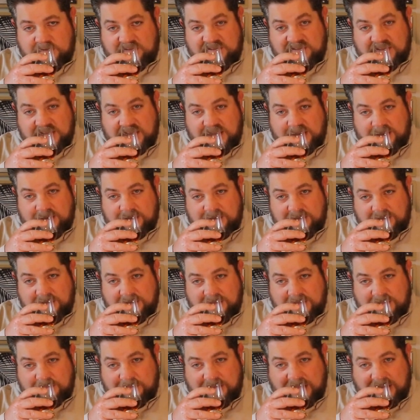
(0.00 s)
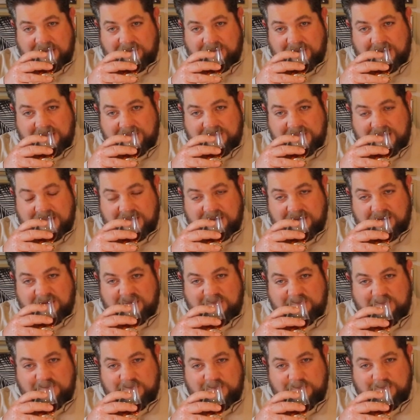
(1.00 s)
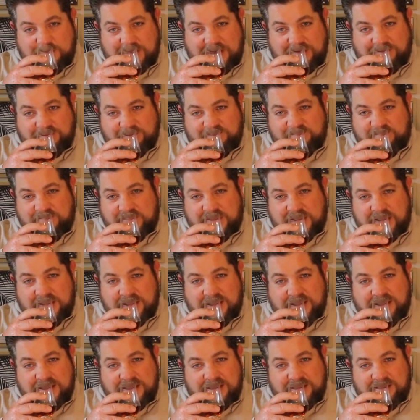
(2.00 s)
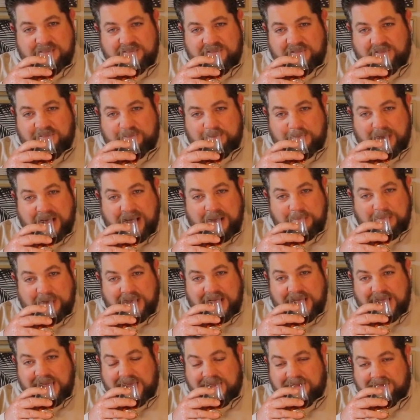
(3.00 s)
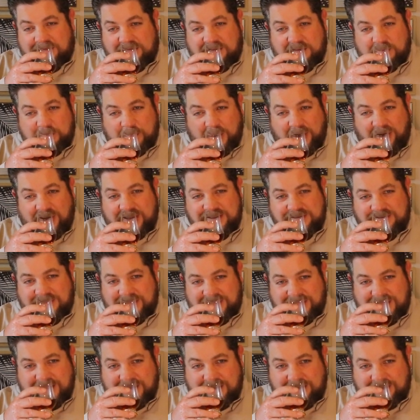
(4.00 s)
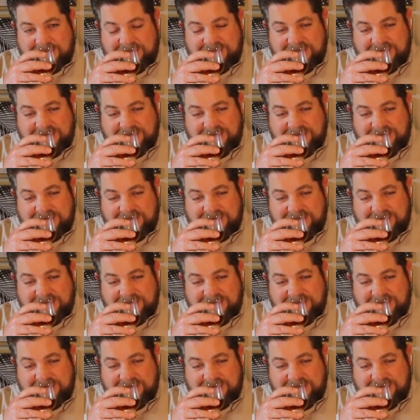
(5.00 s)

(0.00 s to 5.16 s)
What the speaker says: Cedar in the background there, a bit of sort of marmalade and spice in there.